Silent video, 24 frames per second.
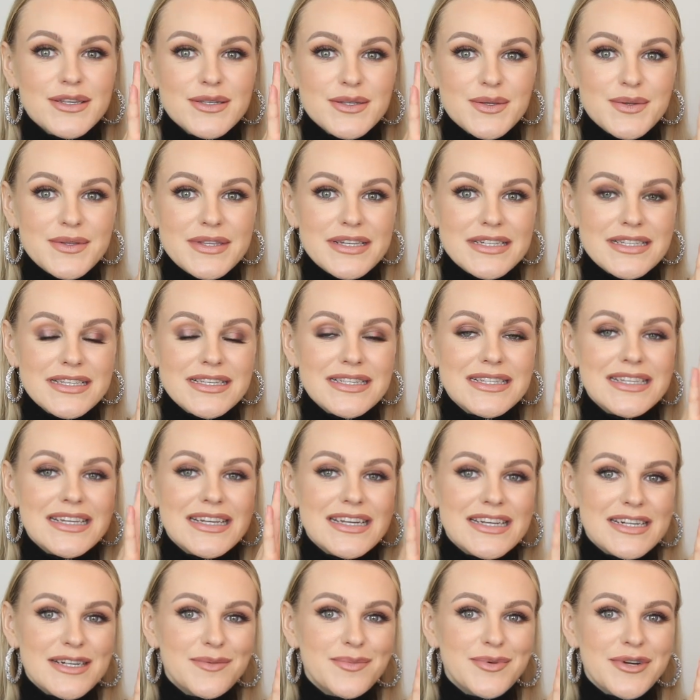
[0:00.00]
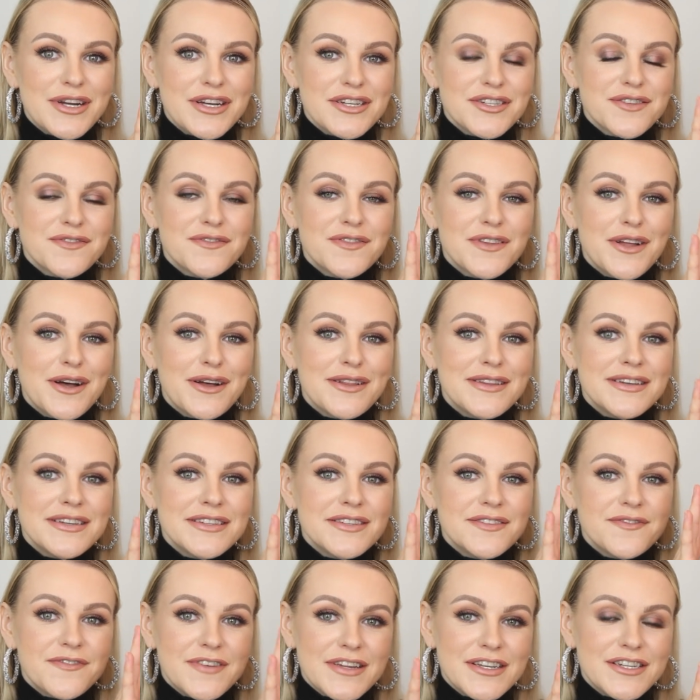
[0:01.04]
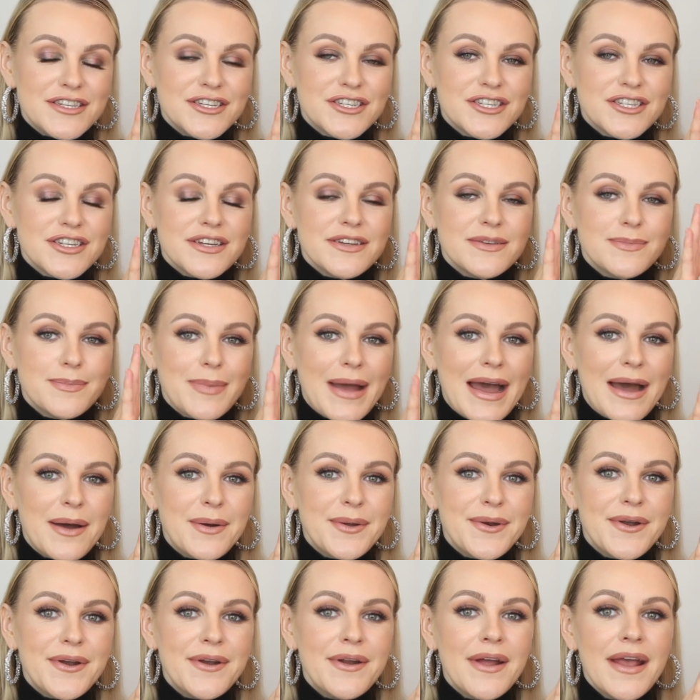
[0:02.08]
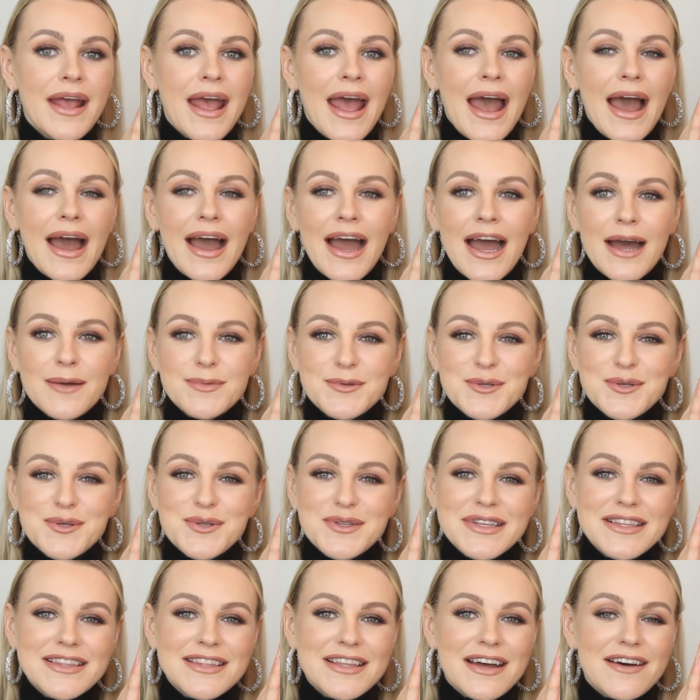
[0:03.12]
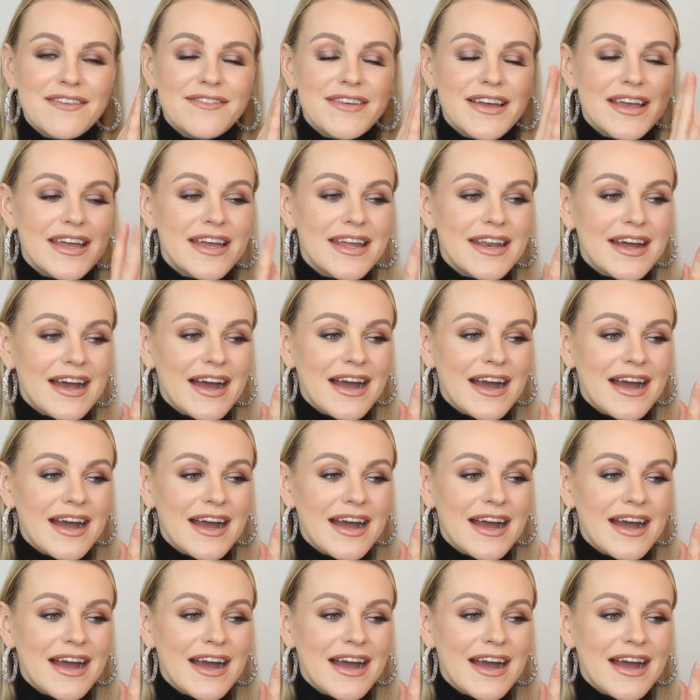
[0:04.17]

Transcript: So this is the Airbrush Flawless Finish Powder. Absolutely love it.